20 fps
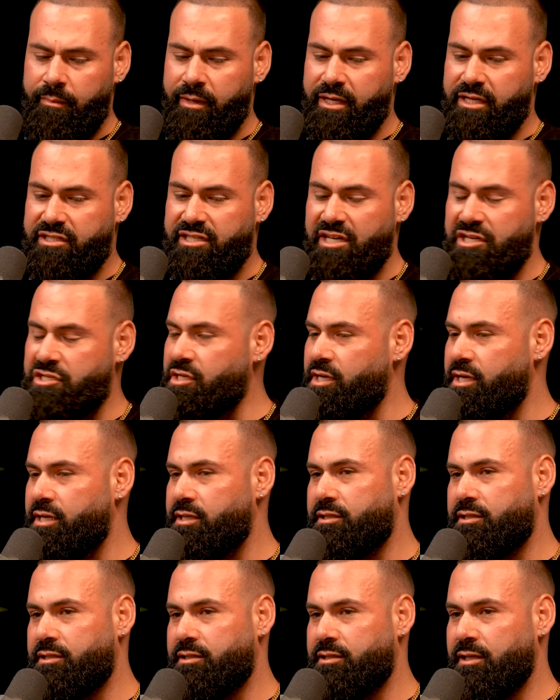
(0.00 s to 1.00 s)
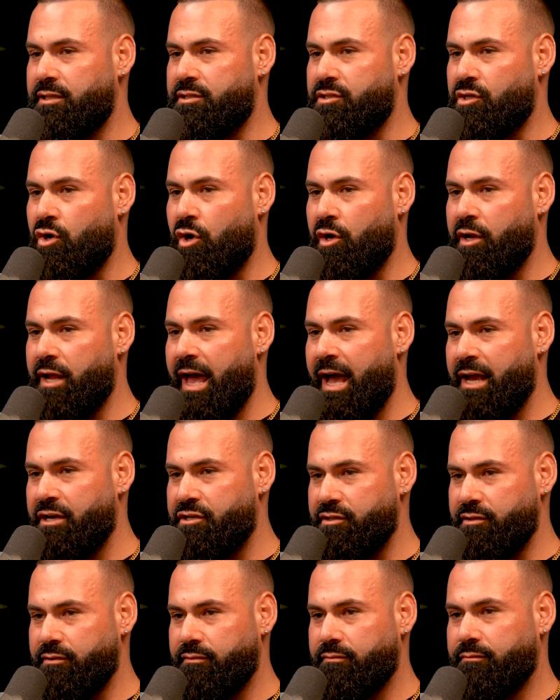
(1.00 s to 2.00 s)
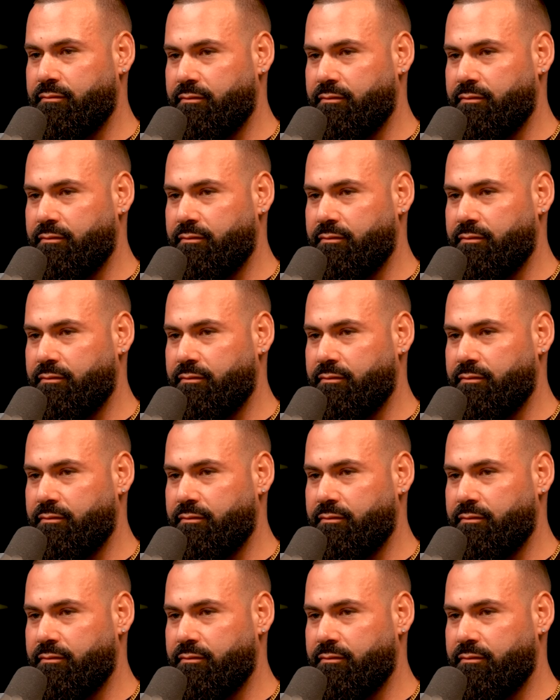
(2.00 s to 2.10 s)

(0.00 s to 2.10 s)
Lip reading: I mean, essentially, it's a call to action.